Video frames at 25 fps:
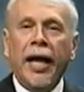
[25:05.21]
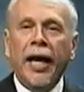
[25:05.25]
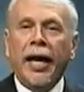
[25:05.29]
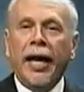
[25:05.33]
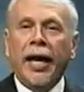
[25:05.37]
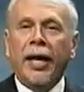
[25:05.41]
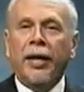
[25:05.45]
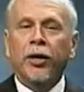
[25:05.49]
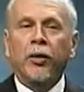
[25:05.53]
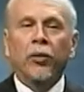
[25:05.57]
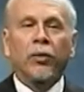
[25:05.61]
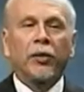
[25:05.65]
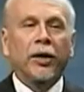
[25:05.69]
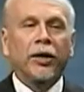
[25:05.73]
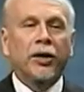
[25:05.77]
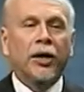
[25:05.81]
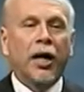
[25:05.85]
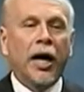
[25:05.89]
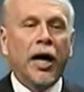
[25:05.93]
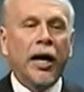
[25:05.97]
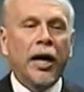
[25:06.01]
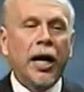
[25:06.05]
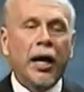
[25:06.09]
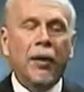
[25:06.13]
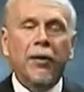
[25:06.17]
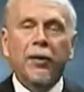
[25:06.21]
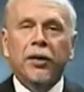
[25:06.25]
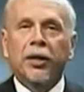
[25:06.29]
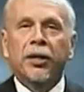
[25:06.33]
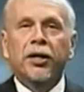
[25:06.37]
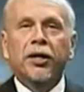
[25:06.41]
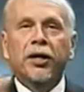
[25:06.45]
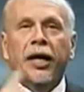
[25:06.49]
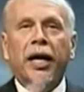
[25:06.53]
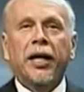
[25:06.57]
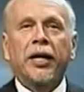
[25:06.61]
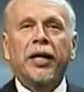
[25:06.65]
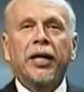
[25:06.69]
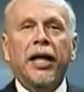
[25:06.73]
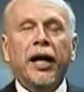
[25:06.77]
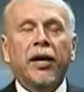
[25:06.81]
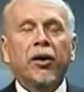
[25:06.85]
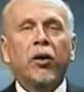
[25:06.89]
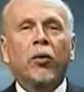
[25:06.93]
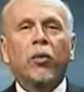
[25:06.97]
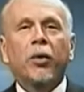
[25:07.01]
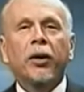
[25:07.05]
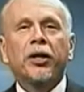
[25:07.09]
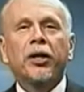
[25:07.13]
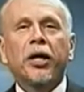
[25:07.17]
And you'll decide. I was in San Diego
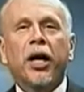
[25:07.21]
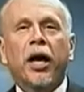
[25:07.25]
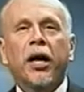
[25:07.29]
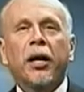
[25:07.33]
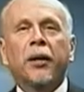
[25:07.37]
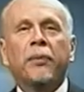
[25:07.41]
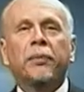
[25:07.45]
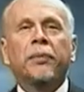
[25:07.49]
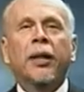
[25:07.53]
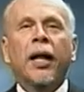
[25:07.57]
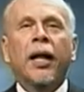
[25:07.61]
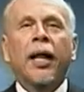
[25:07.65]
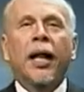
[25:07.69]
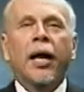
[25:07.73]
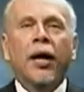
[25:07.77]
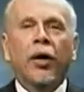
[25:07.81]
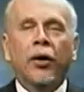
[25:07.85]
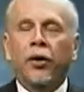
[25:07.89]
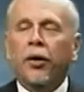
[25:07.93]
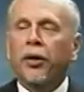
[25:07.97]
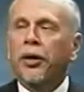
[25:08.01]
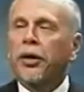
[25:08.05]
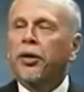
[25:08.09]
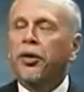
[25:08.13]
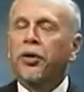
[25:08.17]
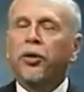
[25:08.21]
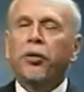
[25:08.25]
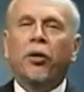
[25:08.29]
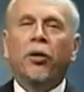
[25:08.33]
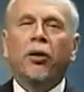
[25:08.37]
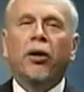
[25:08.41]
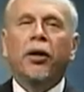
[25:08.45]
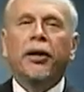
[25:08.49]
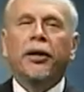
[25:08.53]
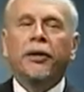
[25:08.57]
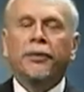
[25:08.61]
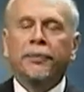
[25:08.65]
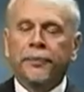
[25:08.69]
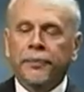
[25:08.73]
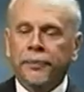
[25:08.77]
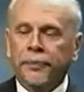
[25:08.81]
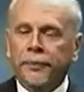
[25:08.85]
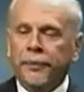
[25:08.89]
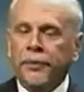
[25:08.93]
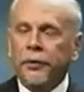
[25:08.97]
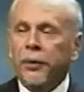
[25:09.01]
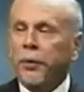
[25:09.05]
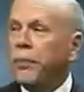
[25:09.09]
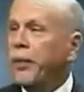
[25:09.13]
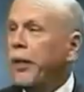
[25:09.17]
one time, heard the story,
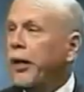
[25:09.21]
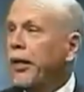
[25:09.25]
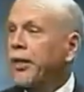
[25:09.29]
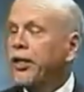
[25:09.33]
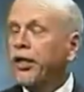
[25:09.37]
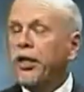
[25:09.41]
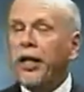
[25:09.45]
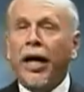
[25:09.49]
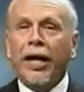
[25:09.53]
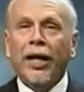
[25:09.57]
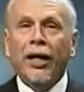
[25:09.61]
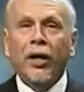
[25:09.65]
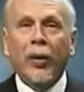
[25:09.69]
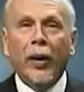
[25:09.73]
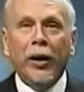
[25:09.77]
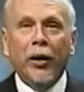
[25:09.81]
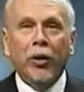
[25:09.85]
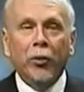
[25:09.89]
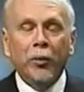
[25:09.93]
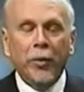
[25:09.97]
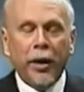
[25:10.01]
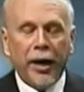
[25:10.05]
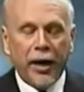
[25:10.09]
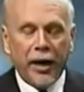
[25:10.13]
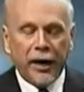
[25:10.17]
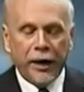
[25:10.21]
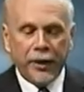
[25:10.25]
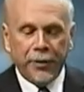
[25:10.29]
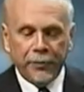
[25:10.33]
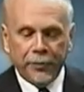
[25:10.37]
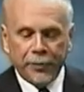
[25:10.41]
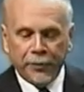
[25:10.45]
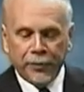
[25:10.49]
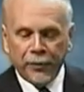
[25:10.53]
big San Diego Bay.